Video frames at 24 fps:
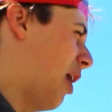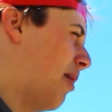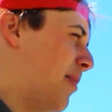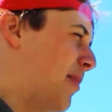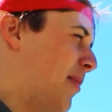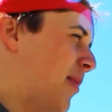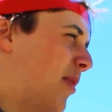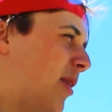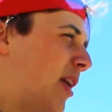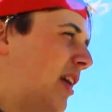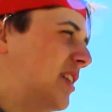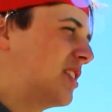
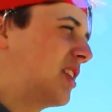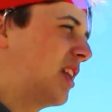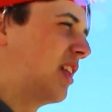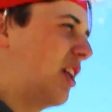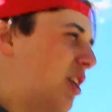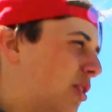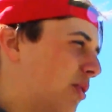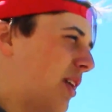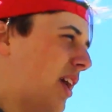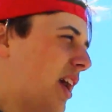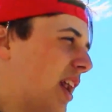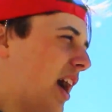remember as a
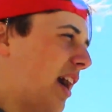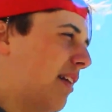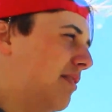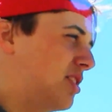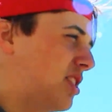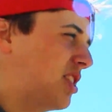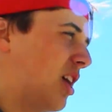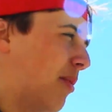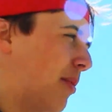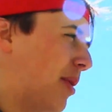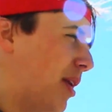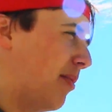little kid, I have
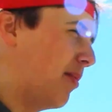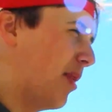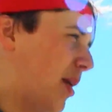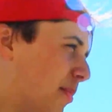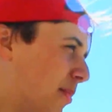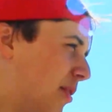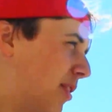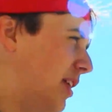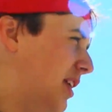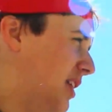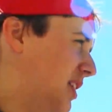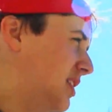so many
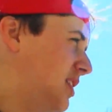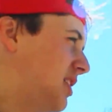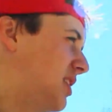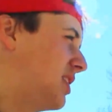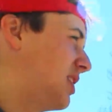memories.